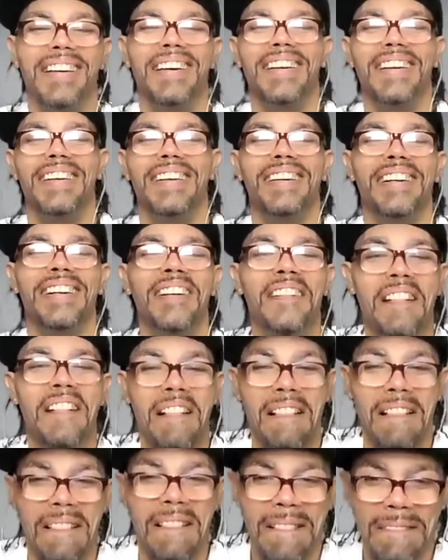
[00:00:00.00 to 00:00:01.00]
like been
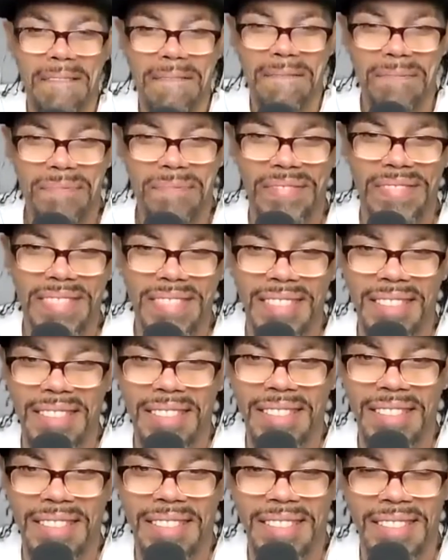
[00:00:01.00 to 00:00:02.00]
able to call people
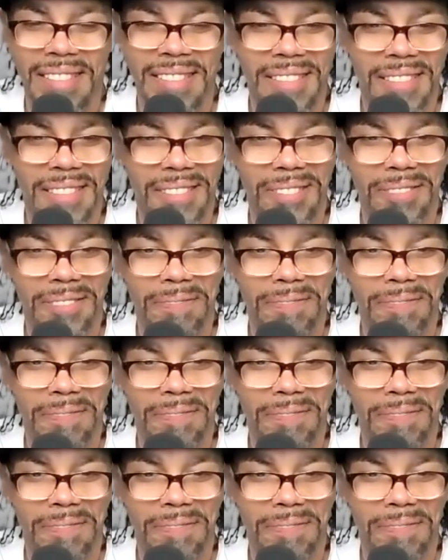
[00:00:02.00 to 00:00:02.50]
in and also